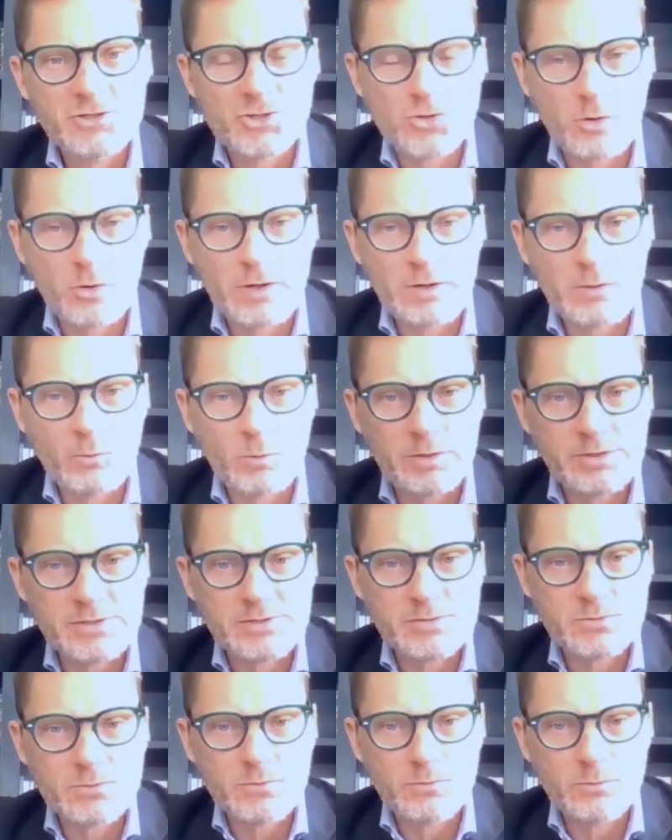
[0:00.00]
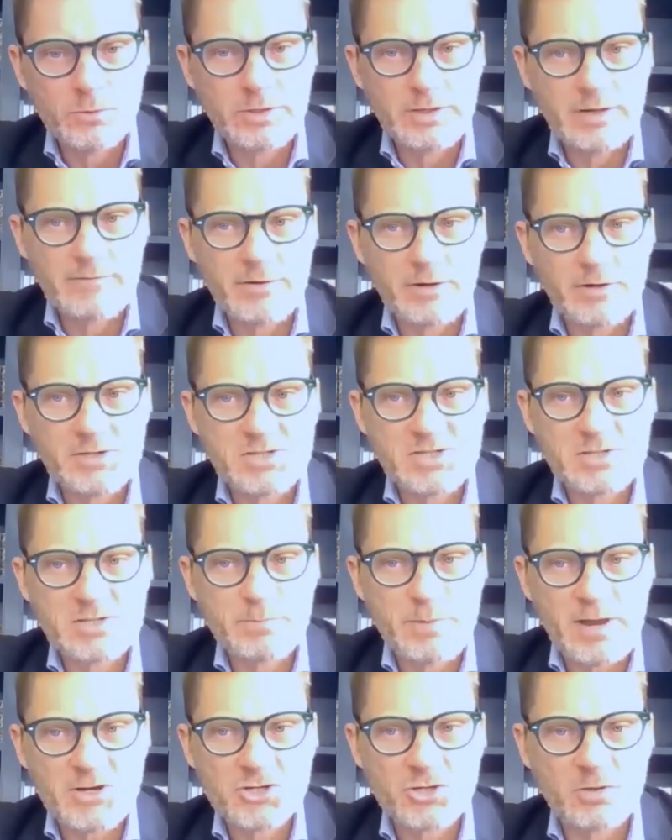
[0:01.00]
join what is really a very
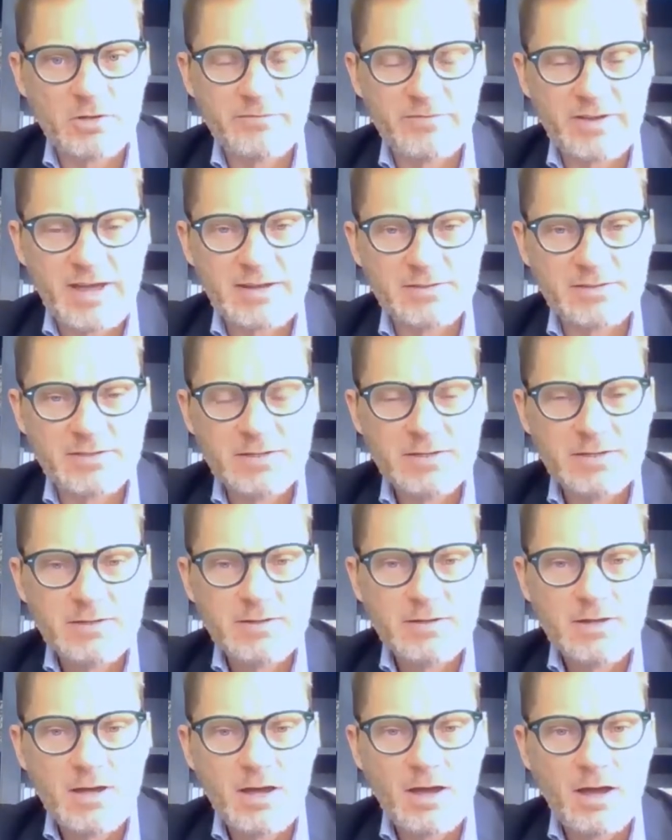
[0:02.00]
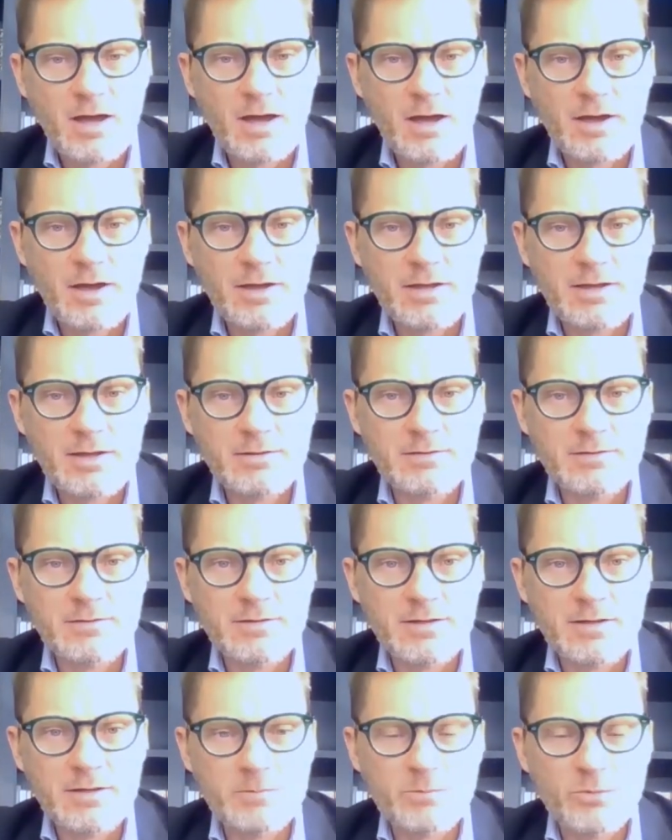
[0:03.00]
special event
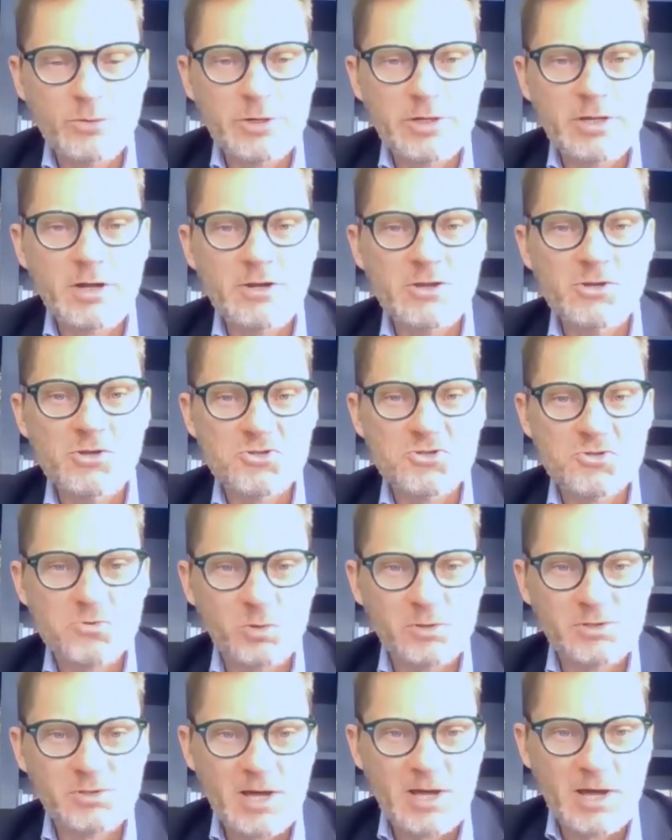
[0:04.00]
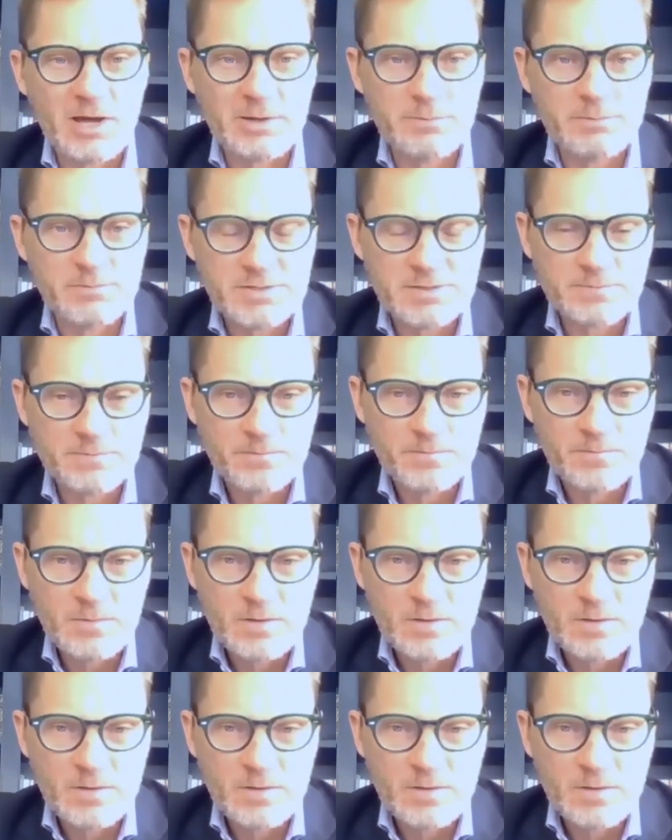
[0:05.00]
in pretty unusual times.